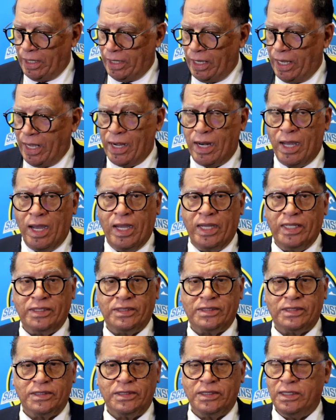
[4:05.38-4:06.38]

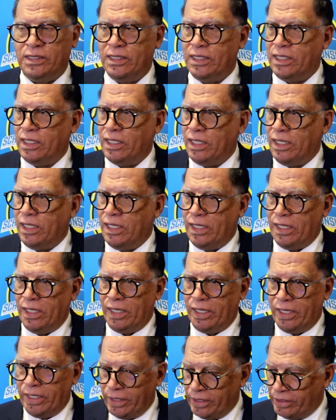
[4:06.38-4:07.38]
allies
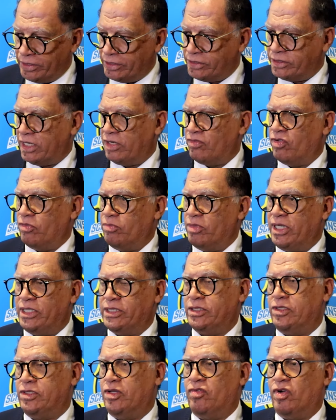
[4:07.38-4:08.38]
in the
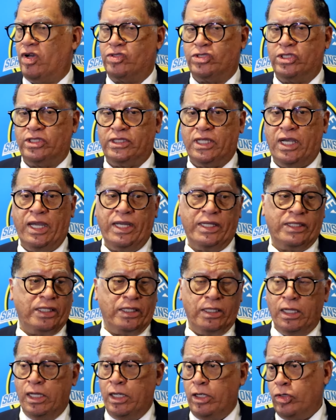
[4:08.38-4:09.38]
transformation of our
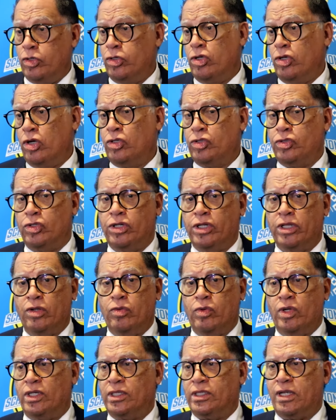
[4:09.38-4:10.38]
society. During the
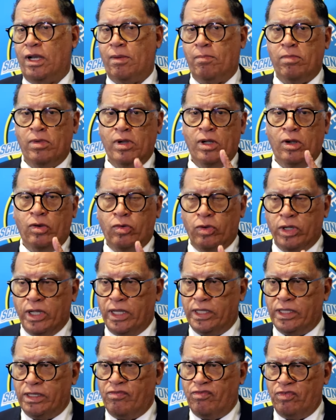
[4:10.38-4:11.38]
World Cup, we are
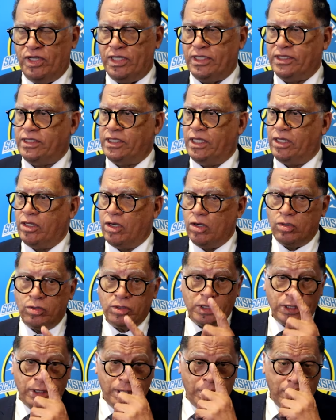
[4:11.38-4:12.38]
the first and
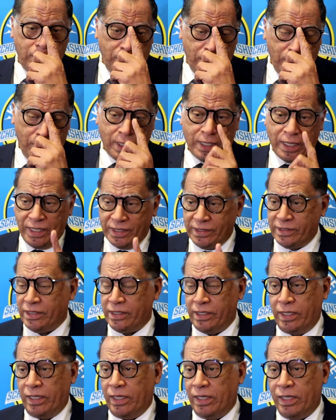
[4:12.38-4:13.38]
only
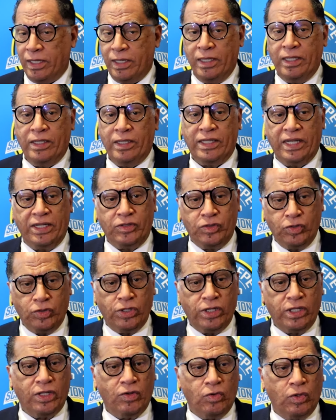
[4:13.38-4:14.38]
country that
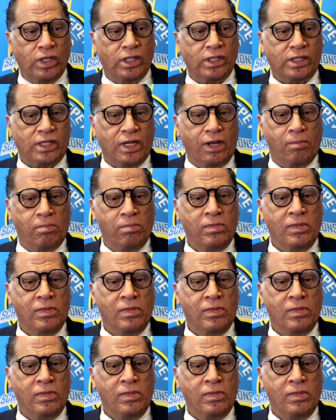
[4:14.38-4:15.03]
during the World Cup